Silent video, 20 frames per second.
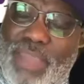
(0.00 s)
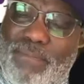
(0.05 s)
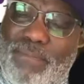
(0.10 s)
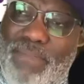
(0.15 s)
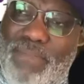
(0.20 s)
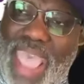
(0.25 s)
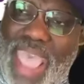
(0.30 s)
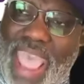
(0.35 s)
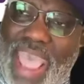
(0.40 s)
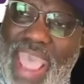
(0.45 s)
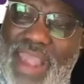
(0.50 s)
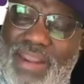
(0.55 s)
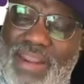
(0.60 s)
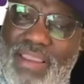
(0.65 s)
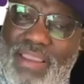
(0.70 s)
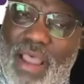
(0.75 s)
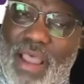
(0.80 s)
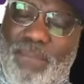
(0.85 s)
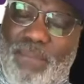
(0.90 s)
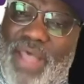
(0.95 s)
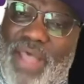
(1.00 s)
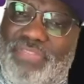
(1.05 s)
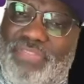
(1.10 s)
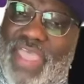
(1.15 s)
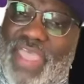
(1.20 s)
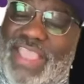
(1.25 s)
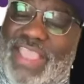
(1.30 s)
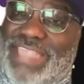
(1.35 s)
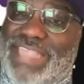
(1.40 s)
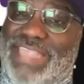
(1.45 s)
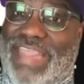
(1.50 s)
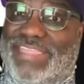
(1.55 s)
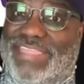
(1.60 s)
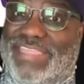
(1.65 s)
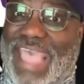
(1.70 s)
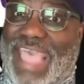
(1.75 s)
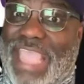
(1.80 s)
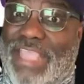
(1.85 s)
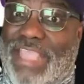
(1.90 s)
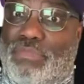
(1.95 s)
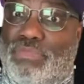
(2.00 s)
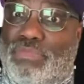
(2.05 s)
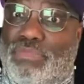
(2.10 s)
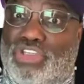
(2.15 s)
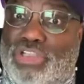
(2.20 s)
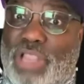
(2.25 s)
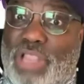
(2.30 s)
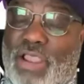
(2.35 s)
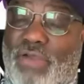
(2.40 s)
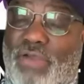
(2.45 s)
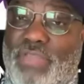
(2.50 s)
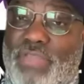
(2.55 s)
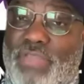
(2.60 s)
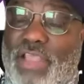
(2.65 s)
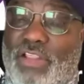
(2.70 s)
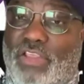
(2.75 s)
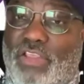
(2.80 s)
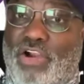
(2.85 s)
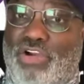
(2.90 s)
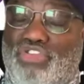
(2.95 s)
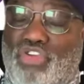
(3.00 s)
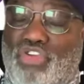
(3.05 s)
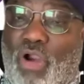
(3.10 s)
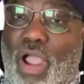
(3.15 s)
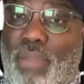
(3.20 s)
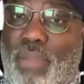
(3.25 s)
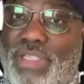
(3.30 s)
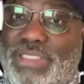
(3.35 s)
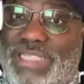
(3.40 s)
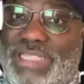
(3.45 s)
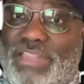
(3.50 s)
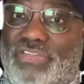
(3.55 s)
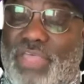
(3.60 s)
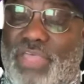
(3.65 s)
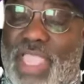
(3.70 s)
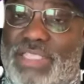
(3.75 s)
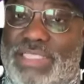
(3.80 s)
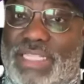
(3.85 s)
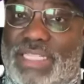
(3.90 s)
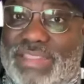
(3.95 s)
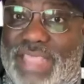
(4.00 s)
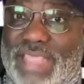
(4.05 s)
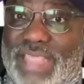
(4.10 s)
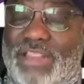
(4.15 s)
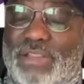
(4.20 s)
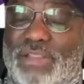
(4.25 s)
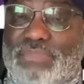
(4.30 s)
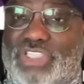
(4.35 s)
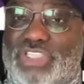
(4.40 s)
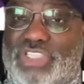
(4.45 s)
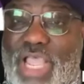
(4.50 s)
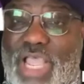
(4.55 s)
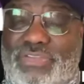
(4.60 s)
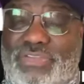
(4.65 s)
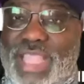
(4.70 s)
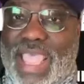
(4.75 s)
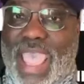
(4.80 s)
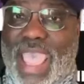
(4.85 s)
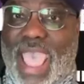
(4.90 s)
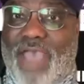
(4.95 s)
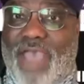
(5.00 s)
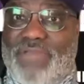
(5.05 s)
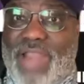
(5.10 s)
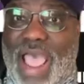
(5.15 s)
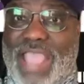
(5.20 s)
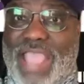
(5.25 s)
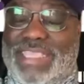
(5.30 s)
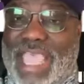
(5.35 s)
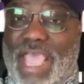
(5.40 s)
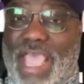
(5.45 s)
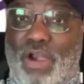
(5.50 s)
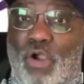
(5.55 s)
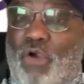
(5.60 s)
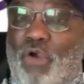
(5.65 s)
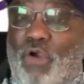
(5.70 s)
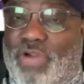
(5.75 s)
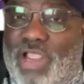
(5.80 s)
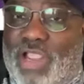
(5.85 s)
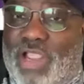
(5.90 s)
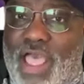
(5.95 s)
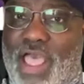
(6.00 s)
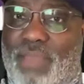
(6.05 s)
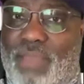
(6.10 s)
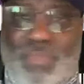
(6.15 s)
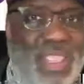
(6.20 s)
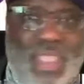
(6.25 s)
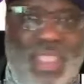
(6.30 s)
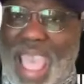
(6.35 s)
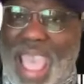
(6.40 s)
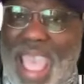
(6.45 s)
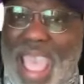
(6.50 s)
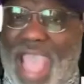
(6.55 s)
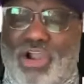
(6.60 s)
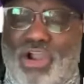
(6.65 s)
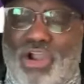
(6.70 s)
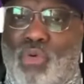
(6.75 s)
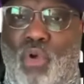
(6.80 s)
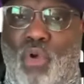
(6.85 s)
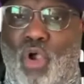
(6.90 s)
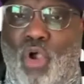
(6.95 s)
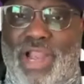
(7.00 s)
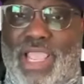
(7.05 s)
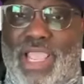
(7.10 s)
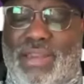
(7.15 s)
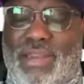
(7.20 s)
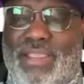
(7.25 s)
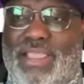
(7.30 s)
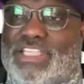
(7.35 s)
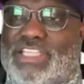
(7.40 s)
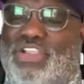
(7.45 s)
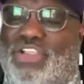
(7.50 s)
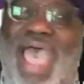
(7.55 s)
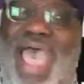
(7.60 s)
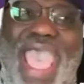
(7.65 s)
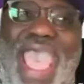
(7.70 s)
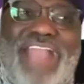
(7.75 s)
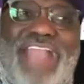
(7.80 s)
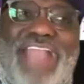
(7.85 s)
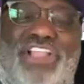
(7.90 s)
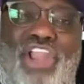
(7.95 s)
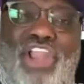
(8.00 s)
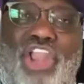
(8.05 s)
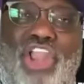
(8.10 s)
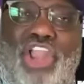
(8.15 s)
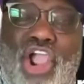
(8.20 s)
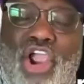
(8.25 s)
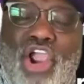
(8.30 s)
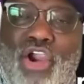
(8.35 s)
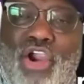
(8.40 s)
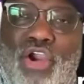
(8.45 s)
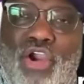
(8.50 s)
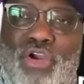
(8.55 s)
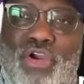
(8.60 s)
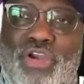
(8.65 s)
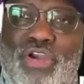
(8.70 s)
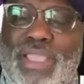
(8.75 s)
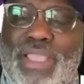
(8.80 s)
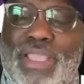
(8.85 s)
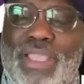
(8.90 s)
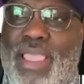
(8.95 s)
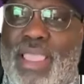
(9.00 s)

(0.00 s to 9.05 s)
and mad about things that they themselves, their traumas and things that they themselves have not yet overcome. I don't want it. So I had to learn